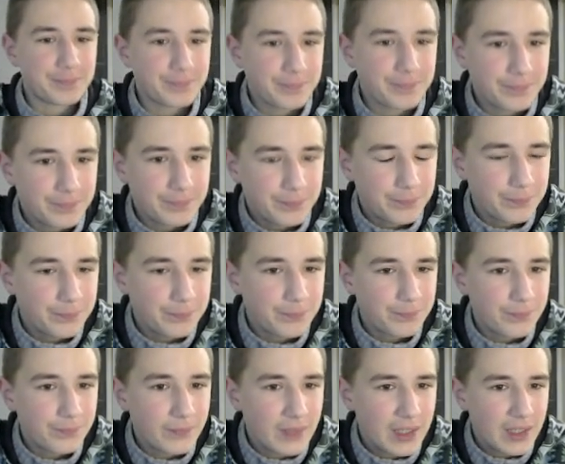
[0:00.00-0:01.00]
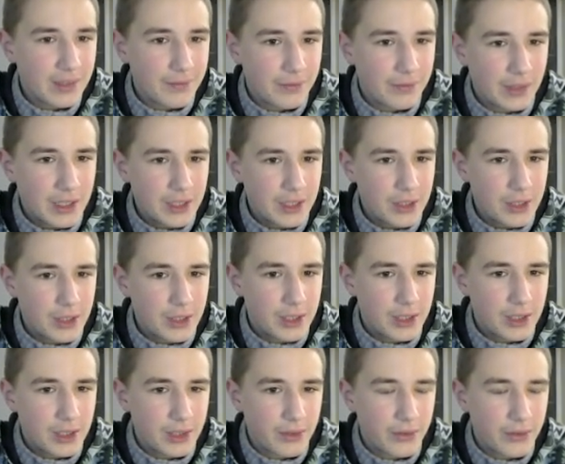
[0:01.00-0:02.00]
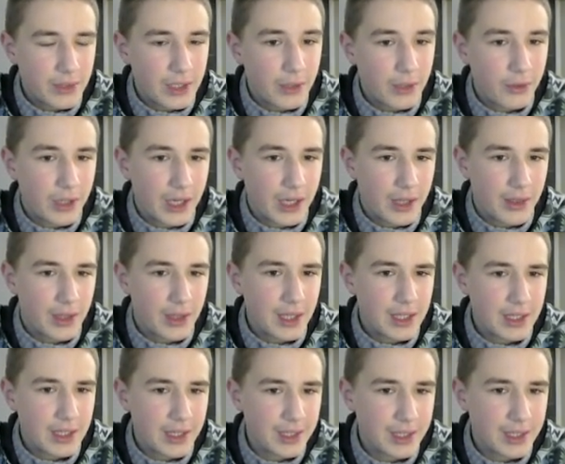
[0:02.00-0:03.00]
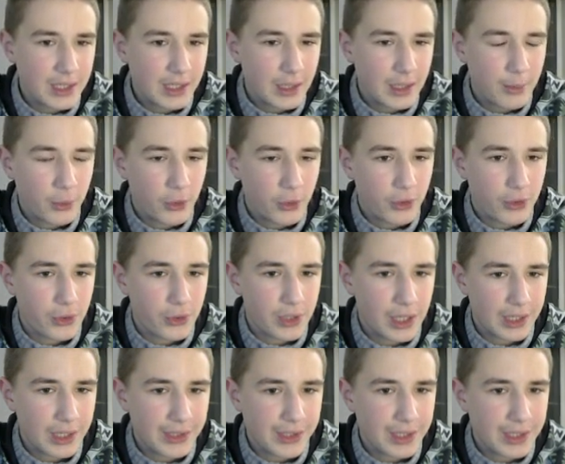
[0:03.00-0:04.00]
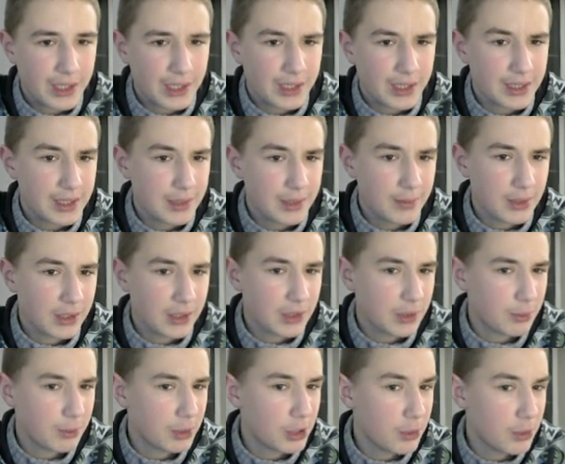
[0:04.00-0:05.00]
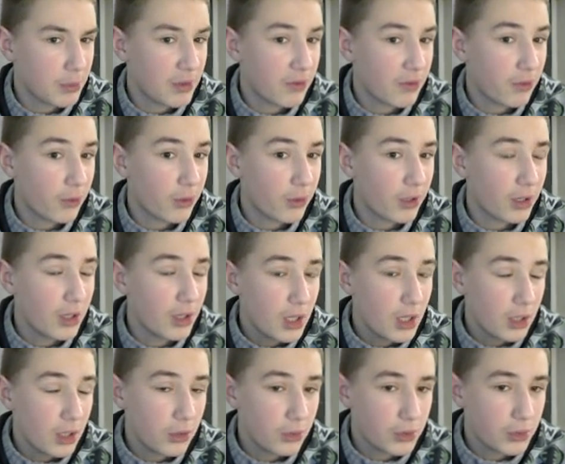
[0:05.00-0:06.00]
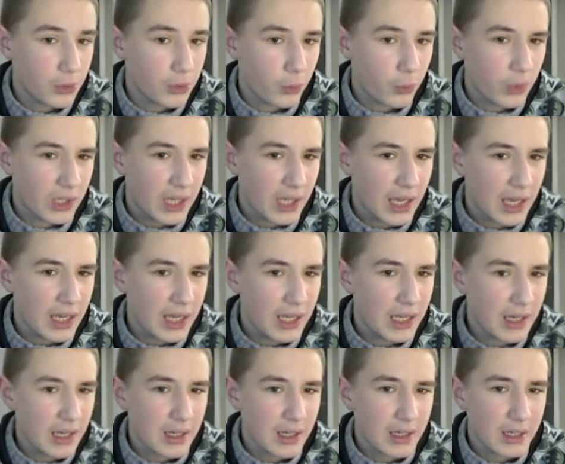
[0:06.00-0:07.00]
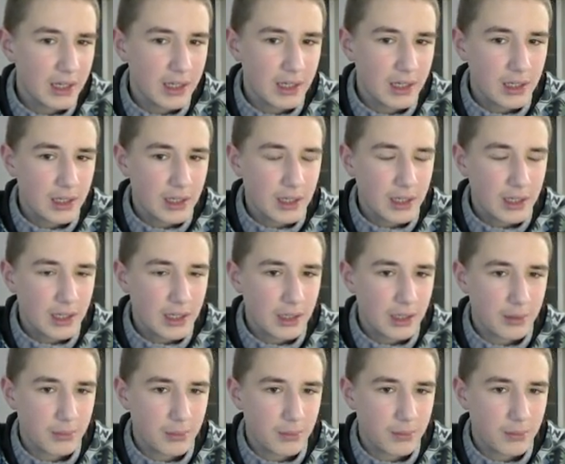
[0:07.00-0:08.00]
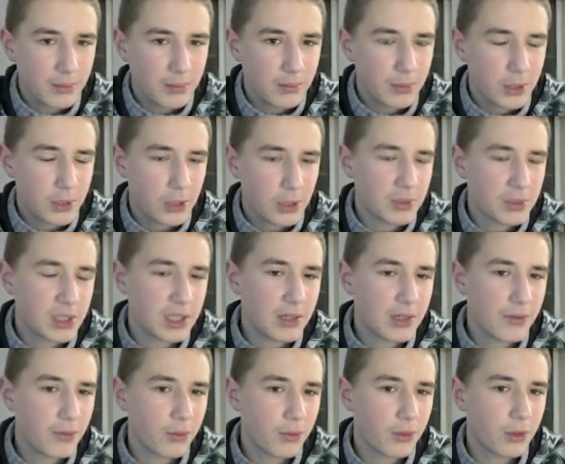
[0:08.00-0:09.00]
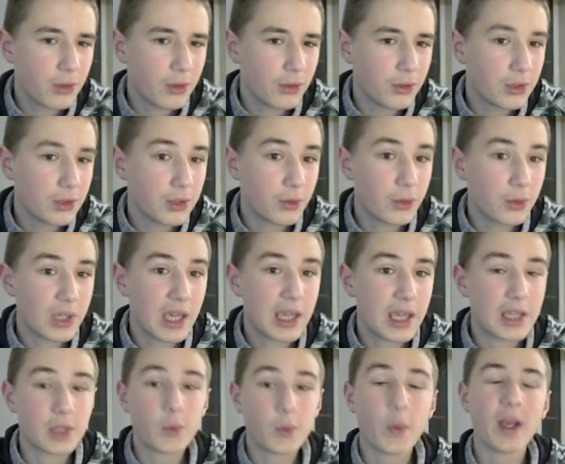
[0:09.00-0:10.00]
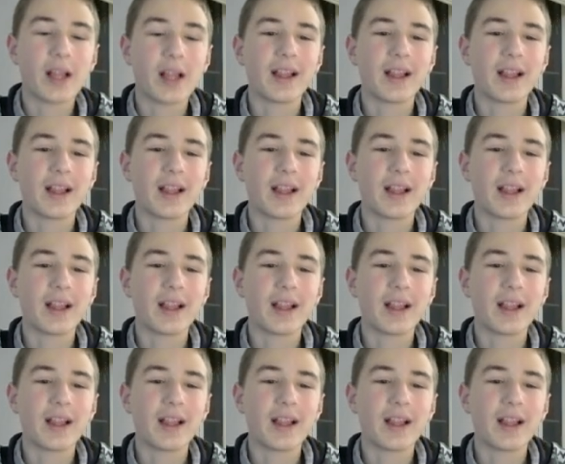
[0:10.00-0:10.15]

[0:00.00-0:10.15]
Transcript: mm, and if knight g3, okay, this I think I'm going to take d take c because bishop e4 looks okay. And bishop c4 looks okay as well.